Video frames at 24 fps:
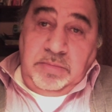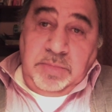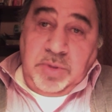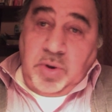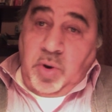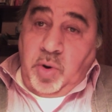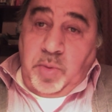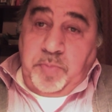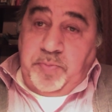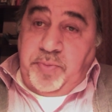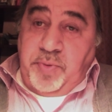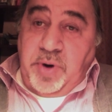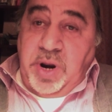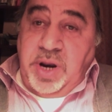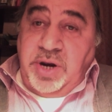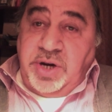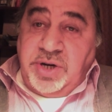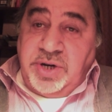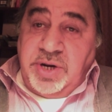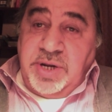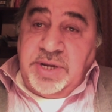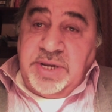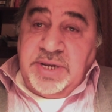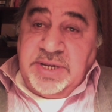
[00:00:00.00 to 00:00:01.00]

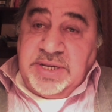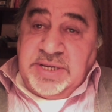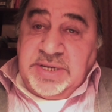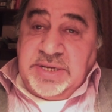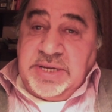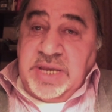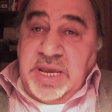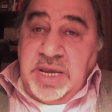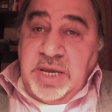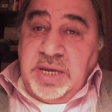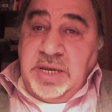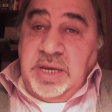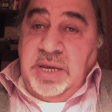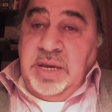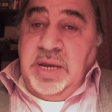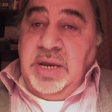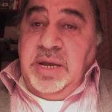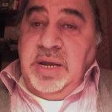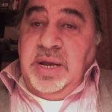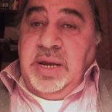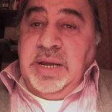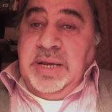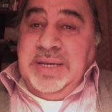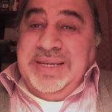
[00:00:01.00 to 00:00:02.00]
Corporations seek
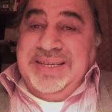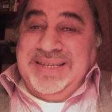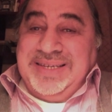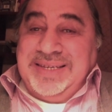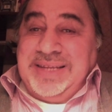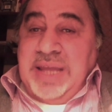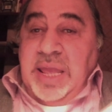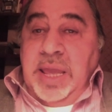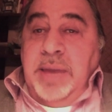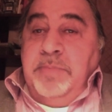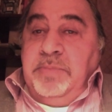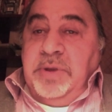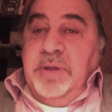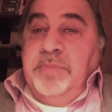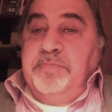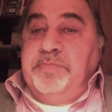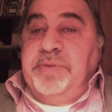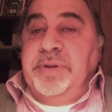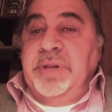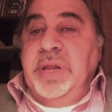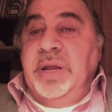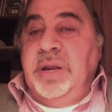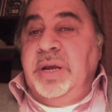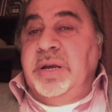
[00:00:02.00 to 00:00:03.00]
stable
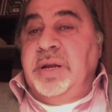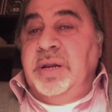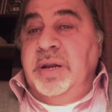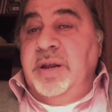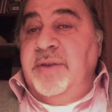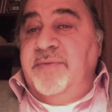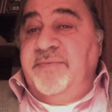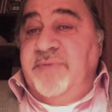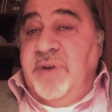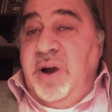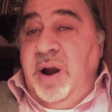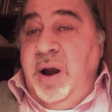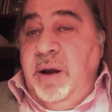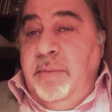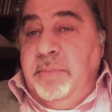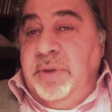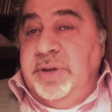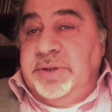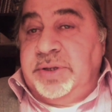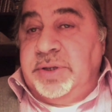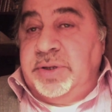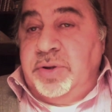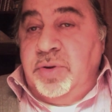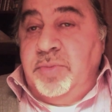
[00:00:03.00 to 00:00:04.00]
political
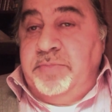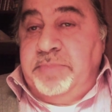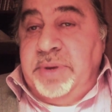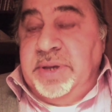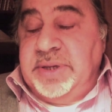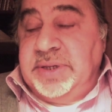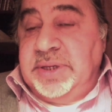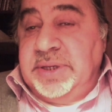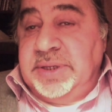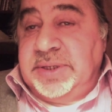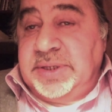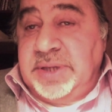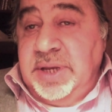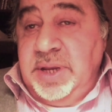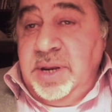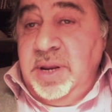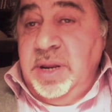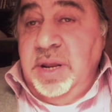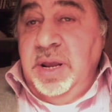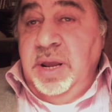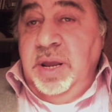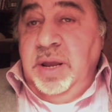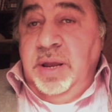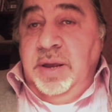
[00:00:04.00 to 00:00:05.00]
environments to do business in